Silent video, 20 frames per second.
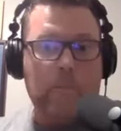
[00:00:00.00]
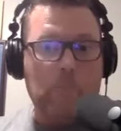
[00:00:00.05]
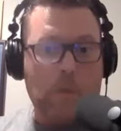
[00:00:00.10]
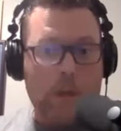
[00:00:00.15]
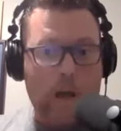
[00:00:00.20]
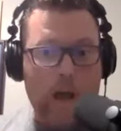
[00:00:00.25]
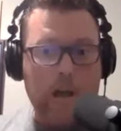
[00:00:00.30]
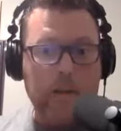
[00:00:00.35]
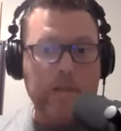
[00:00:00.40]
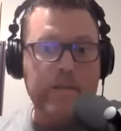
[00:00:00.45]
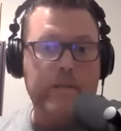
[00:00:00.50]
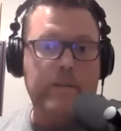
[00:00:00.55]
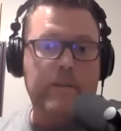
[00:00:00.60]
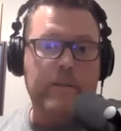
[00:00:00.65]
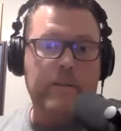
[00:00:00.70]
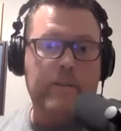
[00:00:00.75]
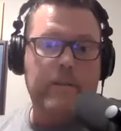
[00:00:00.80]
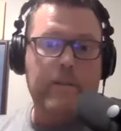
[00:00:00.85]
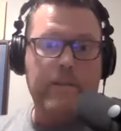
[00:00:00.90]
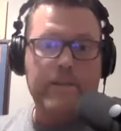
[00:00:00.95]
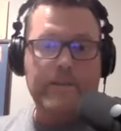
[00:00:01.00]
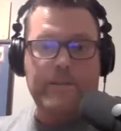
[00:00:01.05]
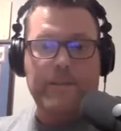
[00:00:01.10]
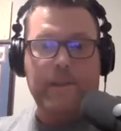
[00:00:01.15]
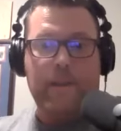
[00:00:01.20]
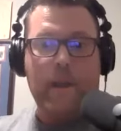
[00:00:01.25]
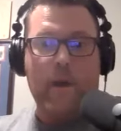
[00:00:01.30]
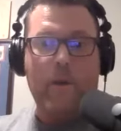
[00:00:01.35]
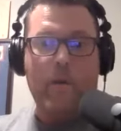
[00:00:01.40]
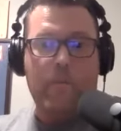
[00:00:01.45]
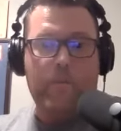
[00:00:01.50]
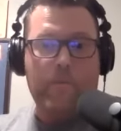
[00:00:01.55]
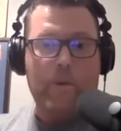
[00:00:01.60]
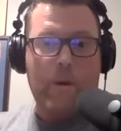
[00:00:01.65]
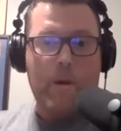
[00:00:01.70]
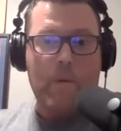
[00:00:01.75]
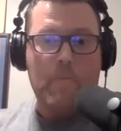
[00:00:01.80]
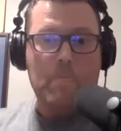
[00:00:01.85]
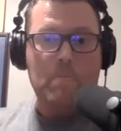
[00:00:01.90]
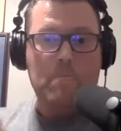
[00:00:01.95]
blocks is to go
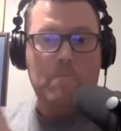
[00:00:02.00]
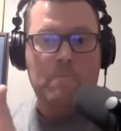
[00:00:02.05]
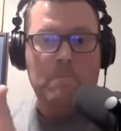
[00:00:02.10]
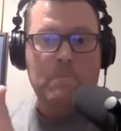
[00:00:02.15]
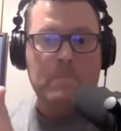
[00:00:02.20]
from